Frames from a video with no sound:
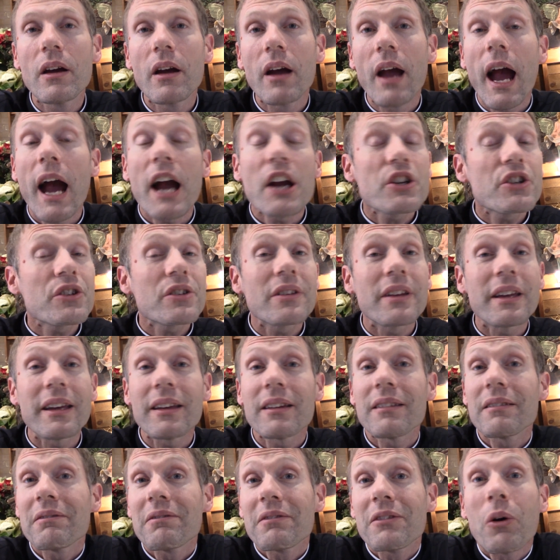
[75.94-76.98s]
Actually,
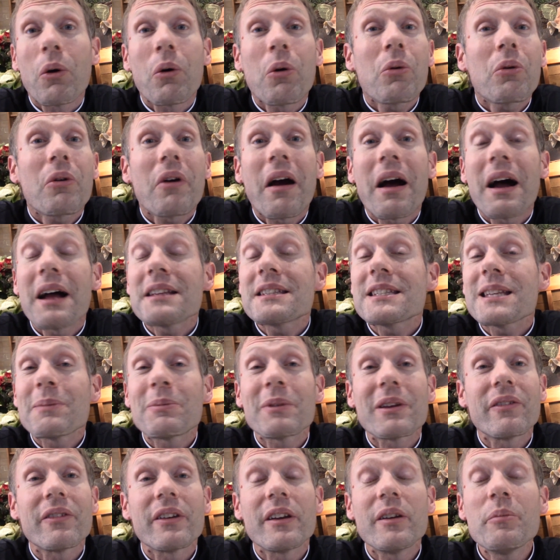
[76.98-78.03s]
the whole concept
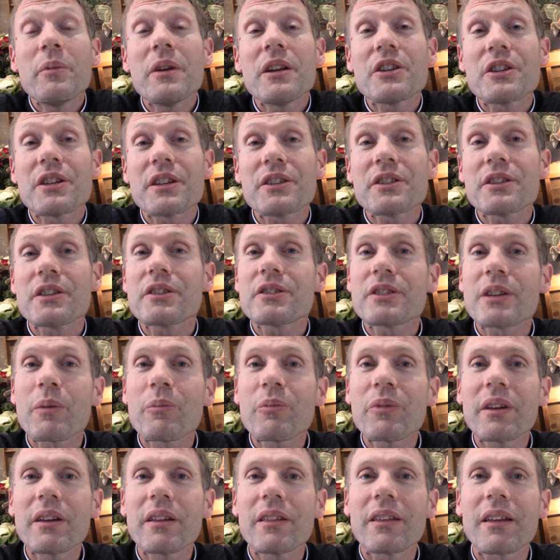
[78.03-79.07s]
of images is
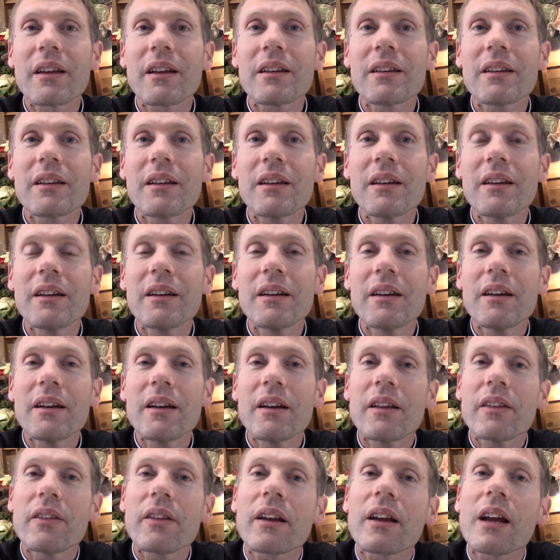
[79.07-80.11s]
something that
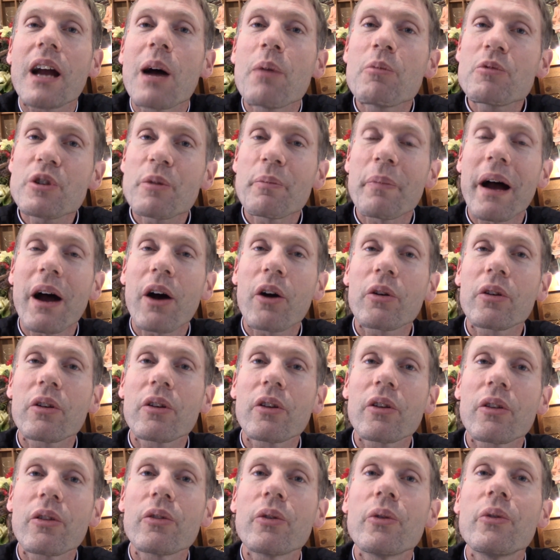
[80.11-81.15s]
comes
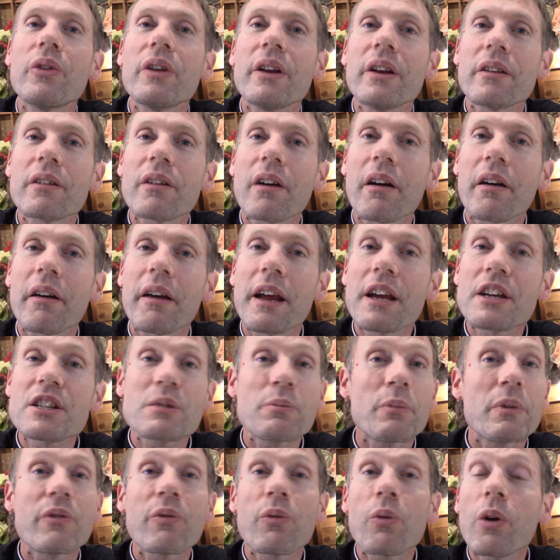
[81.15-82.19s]
about through the Incarnation.
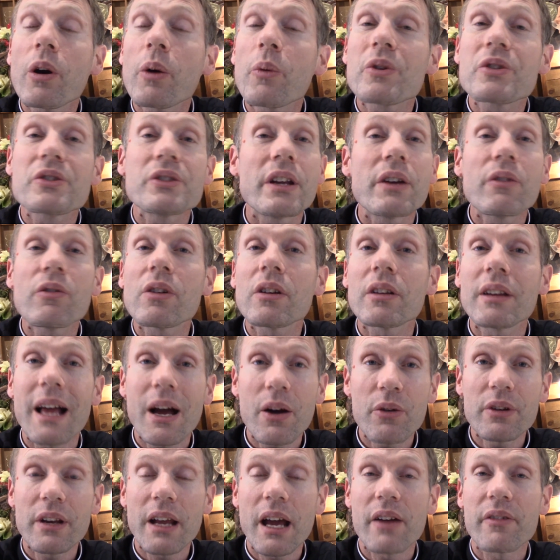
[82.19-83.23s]
Before, it was never
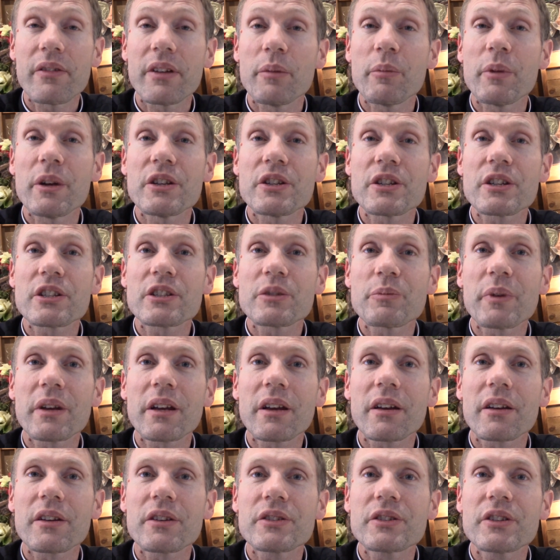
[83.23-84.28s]
allowed to have images
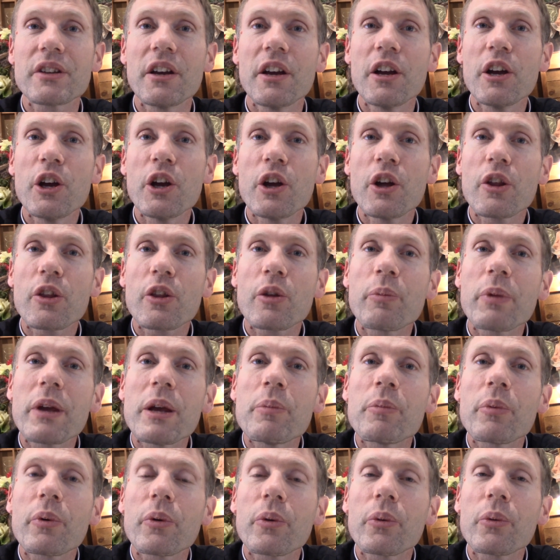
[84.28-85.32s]
because the
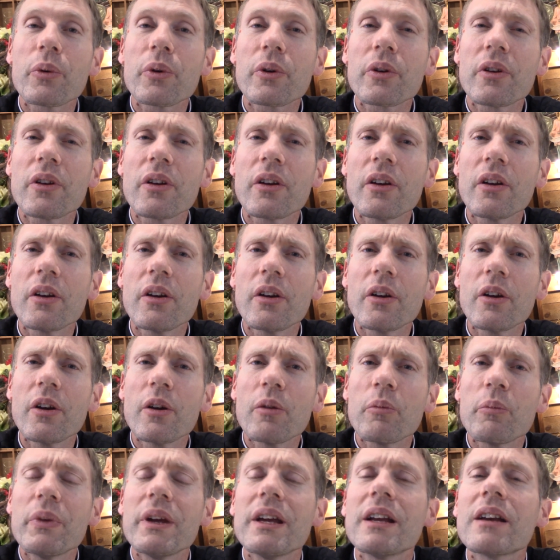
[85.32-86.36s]
people would
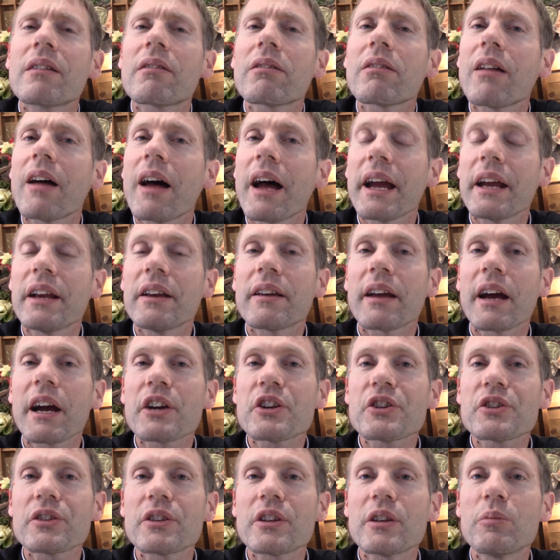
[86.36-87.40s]
be inclined to
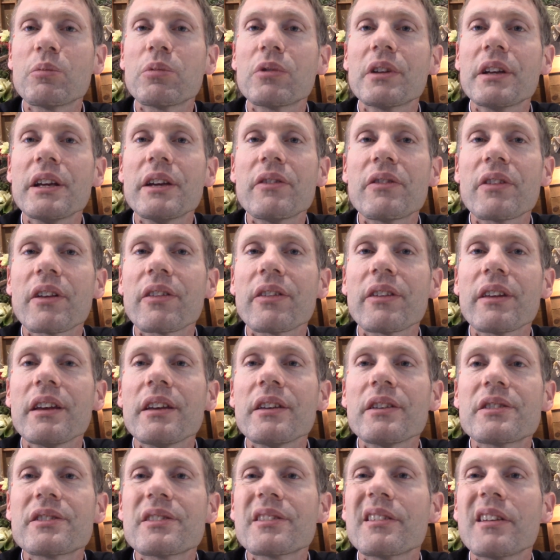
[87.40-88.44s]
actually believe that
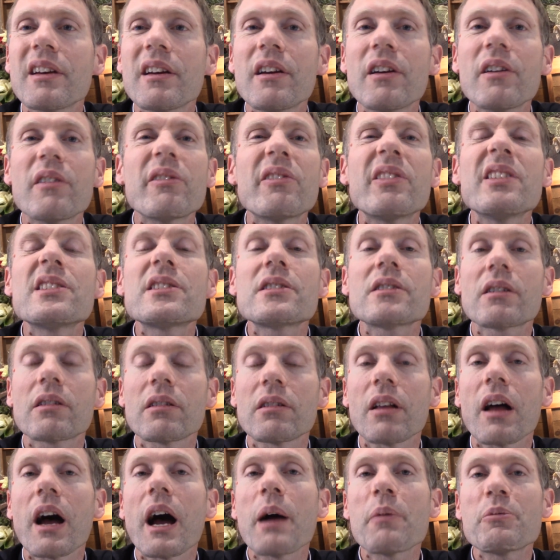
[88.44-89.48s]
these physical
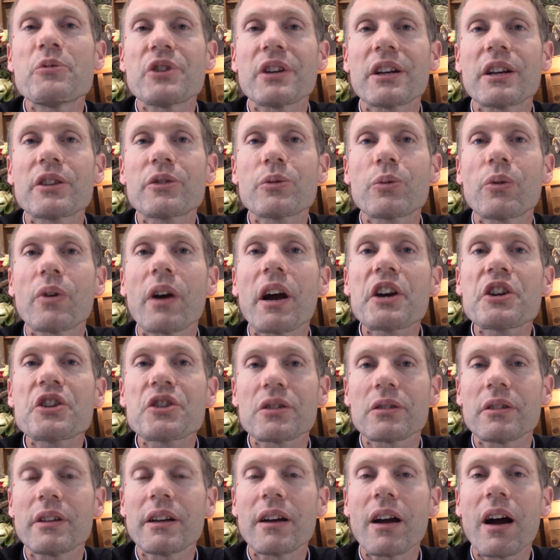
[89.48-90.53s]
objects were
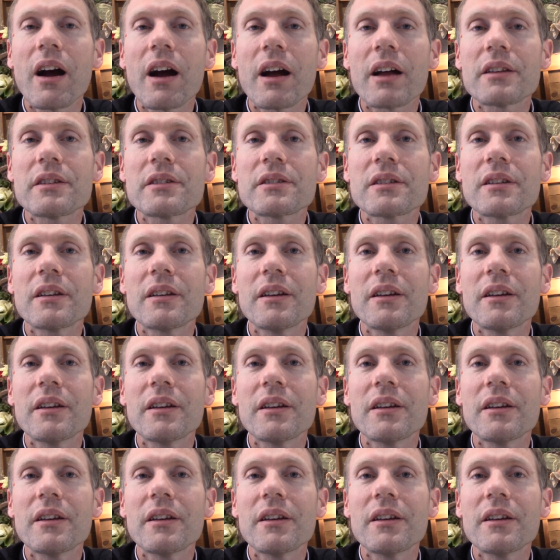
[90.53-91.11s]
actually gods.